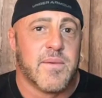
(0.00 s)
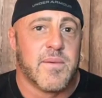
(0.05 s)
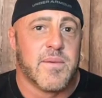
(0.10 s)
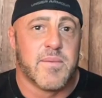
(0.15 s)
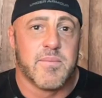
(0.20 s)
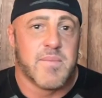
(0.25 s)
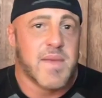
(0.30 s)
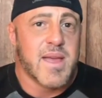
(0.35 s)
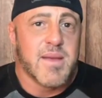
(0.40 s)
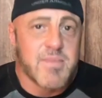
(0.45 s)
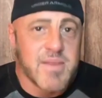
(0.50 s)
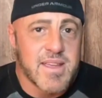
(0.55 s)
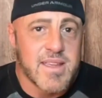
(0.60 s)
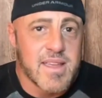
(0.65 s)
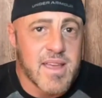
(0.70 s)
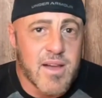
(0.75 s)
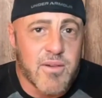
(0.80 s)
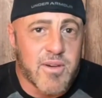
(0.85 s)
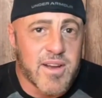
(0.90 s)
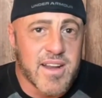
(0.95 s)
maybe,
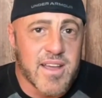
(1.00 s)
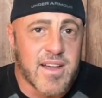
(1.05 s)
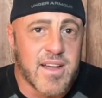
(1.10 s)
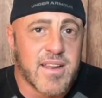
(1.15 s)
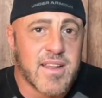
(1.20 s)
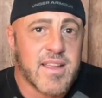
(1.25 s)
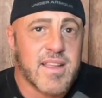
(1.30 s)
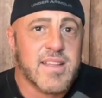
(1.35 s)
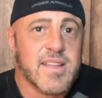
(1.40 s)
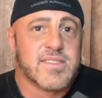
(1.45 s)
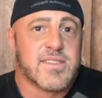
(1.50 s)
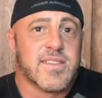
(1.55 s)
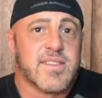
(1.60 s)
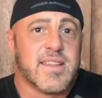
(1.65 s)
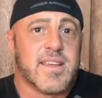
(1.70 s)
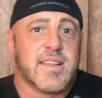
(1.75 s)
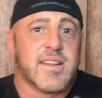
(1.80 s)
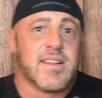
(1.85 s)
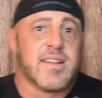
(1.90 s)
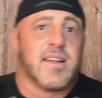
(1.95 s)
yeah, why not? Okay. So
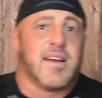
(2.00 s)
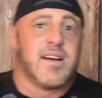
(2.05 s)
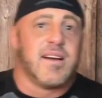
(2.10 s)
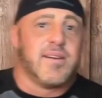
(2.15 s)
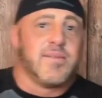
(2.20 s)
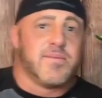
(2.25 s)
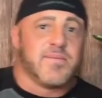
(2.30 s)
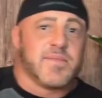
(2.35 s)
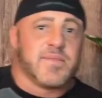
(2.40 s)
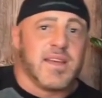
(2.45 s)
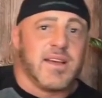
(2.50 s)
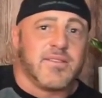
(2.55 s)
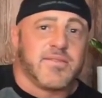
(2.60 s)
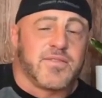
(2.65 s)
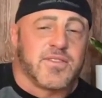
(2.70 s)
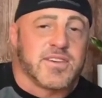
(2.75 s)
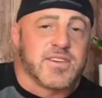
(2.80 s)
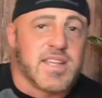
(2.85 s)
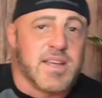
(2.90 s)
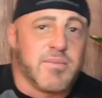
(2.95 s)
then, uh, yeah, for
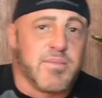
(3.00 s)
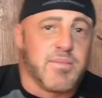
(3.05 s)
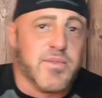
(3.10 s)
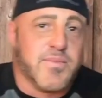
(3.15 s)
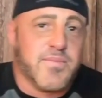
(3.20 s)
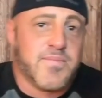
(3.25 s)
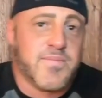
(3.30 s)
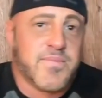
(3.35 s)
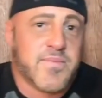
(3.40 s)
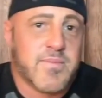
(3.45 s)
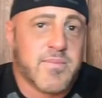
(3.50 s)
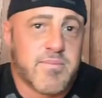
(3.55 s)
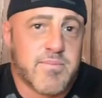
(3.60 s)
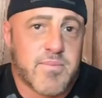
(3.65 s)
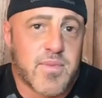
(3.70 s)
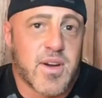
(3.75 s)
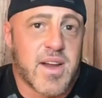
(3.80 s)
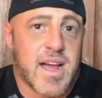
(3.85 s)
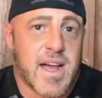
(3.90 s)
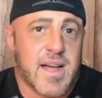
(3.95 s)
example,
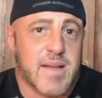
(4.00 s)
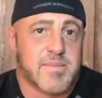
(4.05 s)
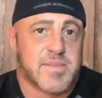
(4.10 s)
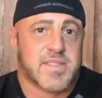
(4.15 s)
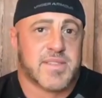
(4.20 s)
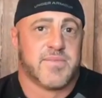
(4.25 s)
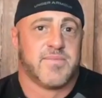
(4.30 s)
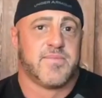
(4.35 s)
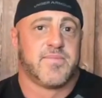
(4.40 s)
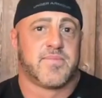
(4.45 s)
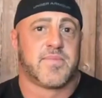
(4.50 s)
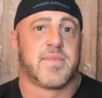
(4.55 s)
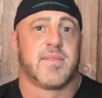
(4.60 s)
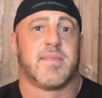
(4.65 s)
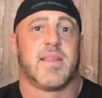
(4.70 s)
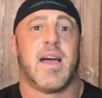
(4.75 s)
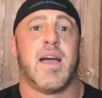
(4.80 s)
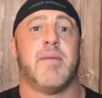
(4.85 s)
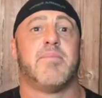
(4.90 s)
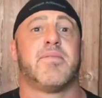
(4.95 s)
perhaps,
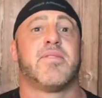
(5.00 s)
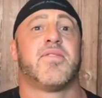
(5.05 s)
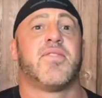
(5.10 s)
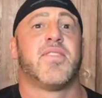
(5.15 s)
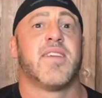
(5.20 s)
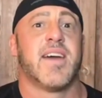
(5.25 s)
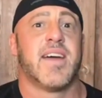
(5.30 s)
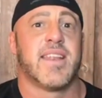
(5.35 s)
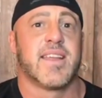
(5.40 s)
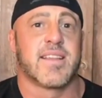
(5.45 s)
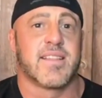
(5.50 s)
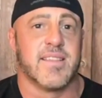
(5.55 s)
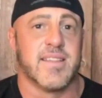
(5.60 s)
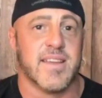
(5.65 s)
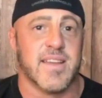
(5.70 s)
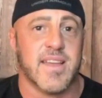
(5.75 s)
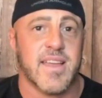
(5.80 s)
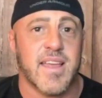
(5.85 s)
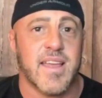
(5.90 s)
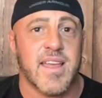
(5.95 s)

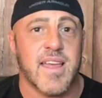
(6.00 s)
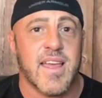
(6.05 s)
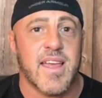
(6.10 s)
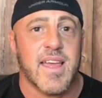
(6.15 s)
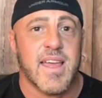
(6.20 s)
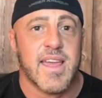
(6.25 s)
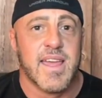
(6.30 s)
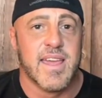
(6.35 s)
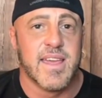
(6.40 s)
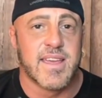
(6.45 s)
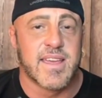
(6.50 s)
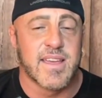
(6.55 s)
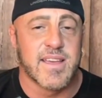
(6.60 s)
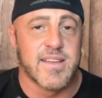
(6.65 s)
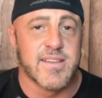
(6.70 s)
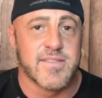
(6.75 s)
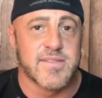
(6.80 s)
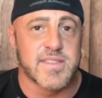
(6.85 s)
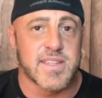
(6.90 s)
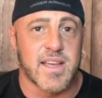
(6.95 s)
hypothetically, he
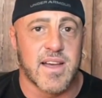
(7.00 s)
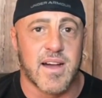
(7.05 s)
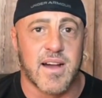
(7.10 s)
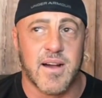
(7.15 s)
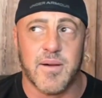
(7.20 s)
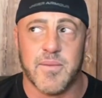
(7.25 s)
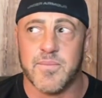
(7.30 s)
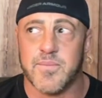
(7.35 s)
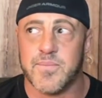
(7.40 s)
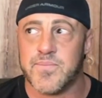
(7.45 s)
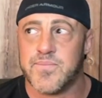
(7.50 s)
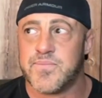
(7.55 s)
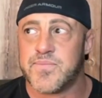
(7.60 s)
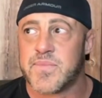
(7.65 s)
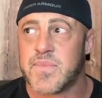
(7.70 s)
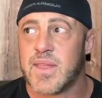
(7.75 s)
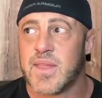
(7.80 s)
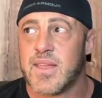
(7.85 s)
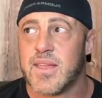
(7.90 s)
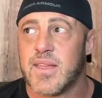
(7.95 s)
gives um,
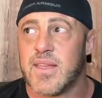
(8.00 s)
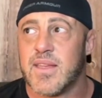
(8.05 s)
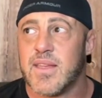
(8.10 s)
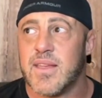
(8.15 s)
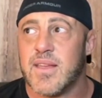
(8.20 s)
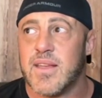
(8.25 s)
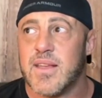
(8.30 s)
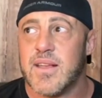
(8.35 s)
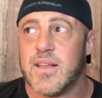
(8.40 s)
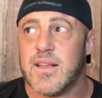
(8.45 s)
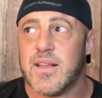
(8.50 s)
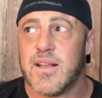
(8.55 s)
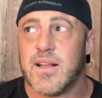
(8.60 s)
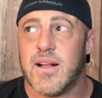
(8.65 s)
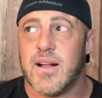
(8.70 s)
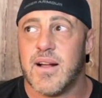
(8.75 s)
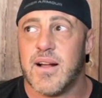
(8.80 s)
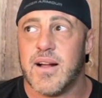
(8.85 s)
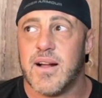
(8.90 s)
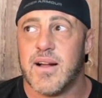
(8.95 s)

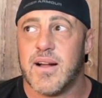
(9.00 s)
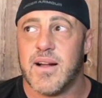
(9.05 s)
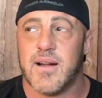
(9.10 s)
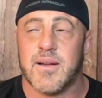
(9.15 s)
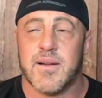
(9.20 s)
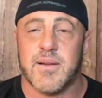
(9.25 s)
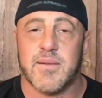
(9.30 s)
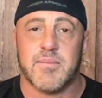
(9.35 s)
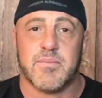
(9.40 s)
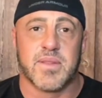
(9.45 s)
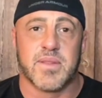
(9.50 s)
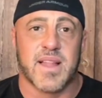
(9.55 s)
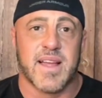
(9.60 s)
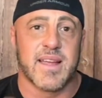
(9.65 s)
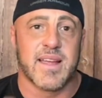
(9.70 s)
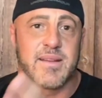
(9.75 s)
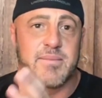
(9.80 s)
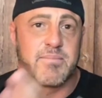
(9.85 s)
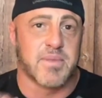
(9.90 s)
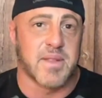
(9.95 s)
uh,
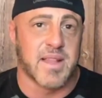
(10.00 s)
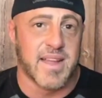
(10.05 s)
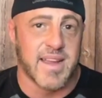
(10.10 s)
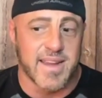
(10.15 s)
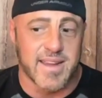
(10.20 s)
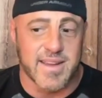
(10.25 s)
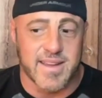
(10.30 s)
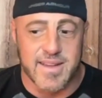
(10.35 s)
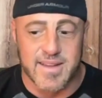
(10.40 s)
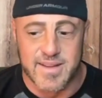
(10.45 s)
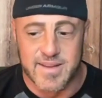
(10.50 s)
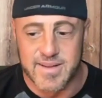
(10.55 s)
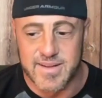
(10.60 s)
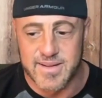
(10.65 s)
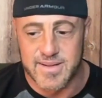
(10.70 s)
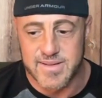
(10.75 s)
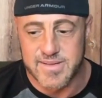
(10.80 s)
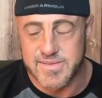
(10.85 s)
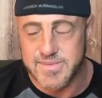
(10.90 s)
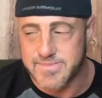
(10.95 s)
blank, blank,
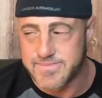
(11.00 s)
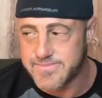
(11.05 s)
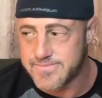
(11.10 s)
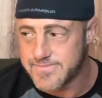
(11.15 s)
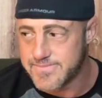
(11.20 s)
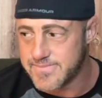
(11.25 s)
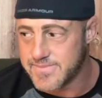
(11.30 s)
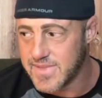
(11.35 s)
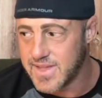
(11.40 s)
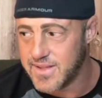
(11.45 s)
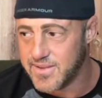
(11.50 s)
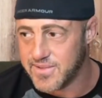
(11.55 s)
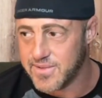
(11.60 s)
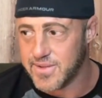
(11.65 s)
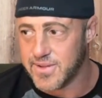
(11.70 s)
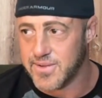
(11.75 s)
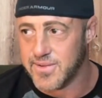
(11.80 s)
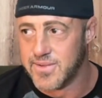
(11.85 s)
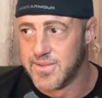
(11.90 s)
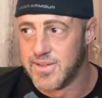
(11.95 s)
I don't
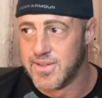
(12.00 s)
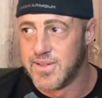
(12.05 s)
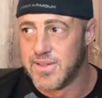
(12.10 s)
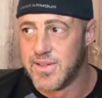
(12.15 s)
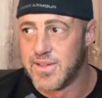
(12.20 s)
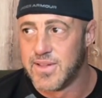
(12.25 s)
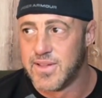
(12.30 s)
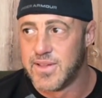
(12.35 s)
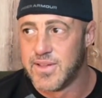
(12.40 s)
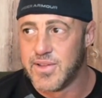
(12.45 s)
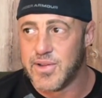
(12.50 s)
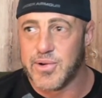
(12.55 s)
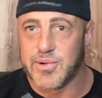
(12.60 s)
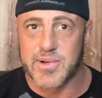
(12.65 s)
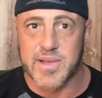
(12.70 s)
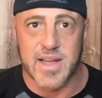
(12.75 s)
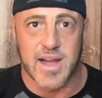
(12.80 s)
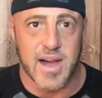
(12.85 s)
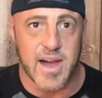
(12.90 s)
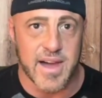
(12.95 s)
know,
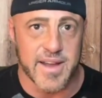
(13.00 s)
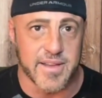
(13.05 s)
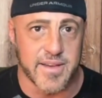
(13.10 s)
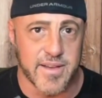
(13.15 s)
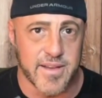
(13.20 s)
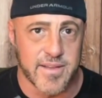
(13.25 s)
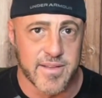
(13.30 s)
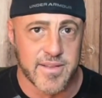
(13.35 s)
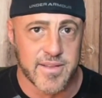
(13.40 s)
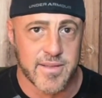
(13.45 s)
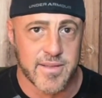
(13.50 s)
Okada,